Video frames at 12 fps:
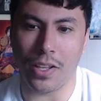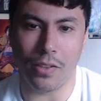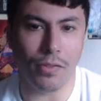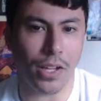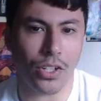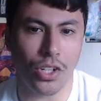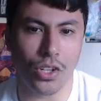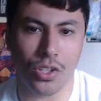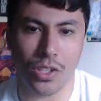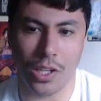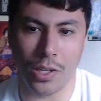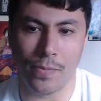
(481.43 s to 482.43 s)
you've actually
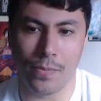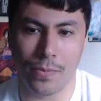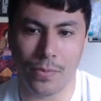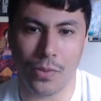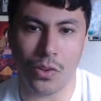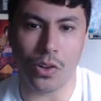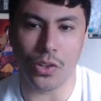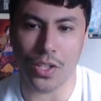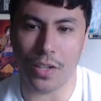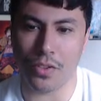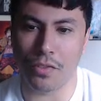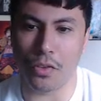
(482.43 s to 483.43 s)
just gotten
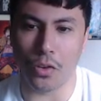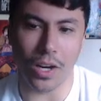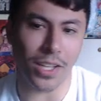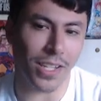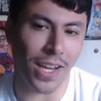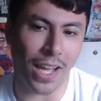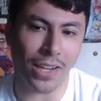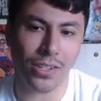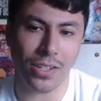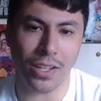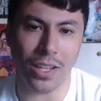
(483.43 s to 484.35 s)
yourself to 4 less in hand